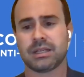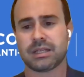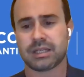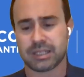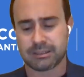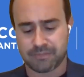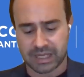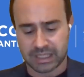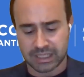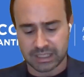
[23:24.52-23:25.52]

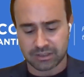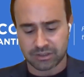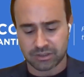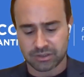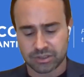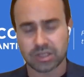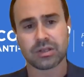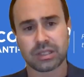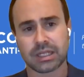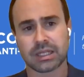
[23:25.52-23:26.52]
I think that the
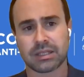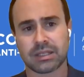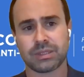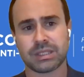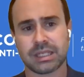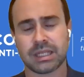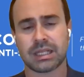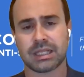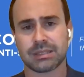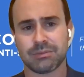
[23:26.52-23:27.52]
second thing that we see
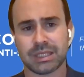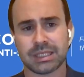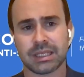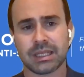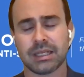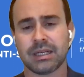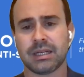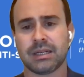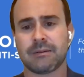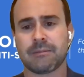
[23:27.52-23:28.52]
that is missing
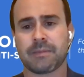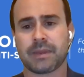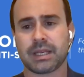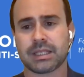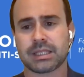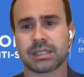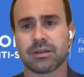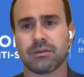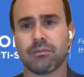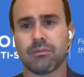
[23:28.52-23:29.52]
is
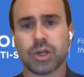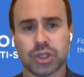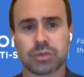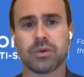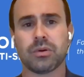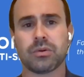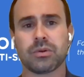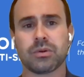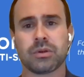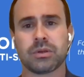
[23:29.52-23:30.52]
much more
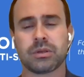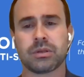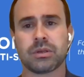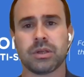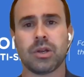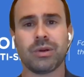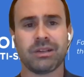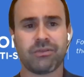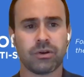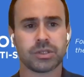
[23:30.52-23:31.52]
law
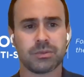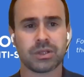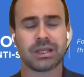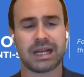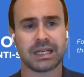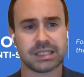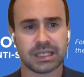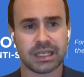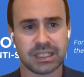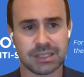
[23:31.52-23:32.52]
enforcement against
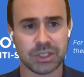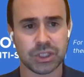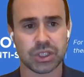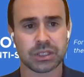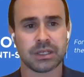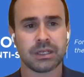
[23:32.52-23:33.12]
hate speech.